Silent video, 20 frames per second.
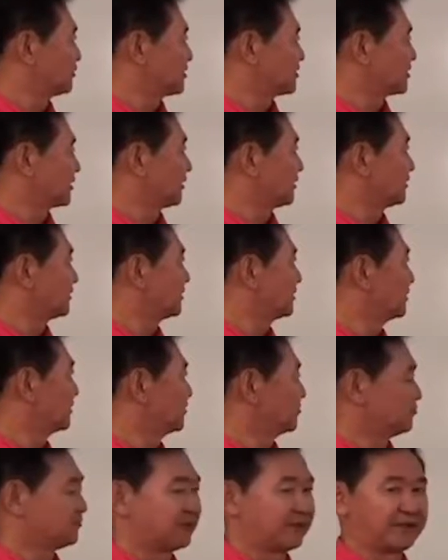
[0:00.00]
present
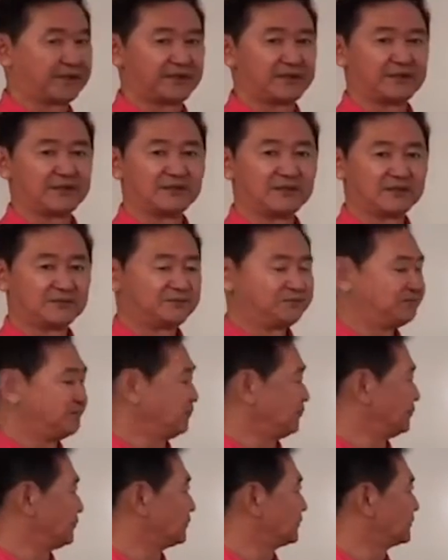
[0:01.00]
my
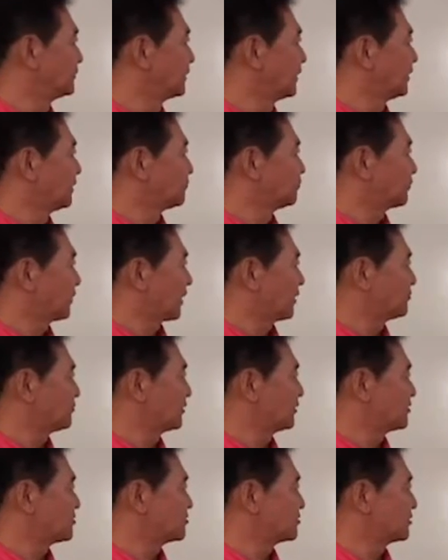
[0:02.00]

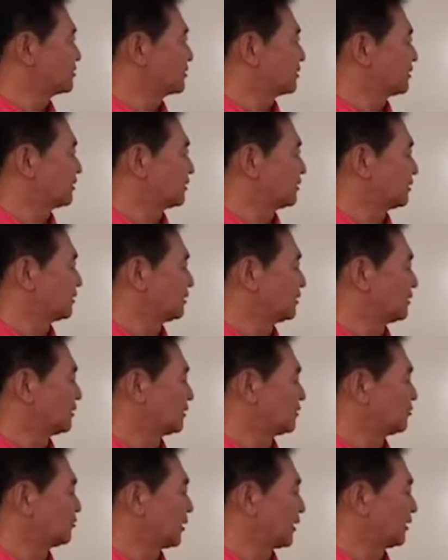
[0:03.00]
papers,
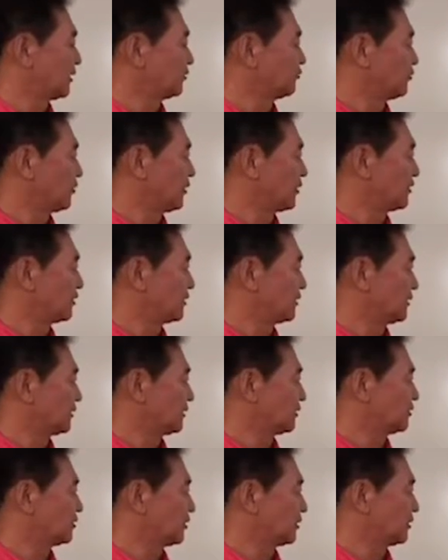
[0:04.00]
writing with
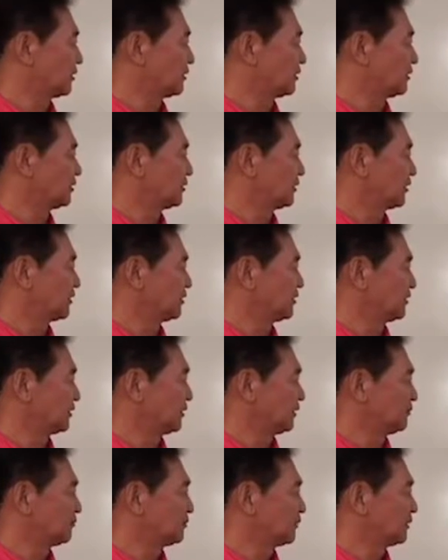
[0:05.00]

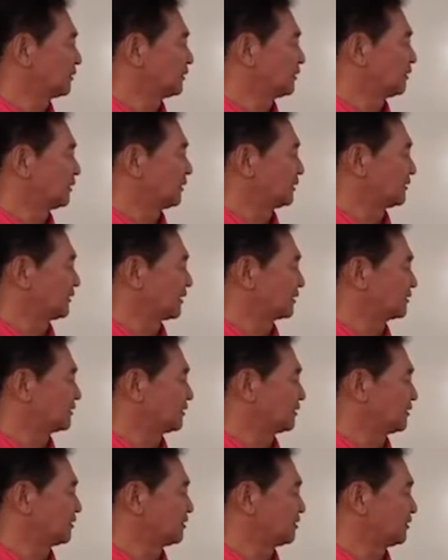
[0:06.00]
Ji-Yeon,
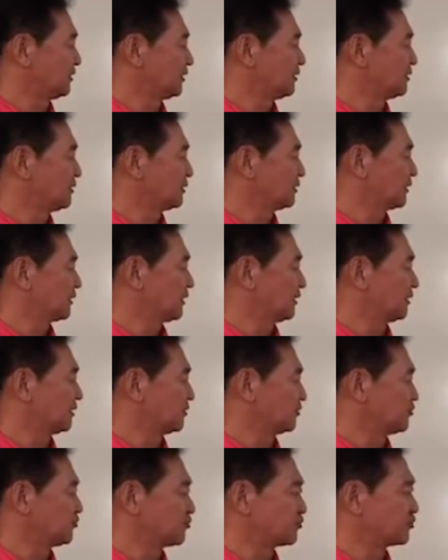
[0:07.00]
Dr. Ji-Yeon
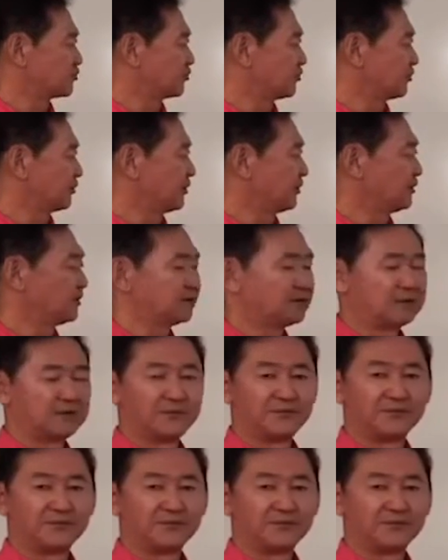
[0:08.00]
and Ms. Choi.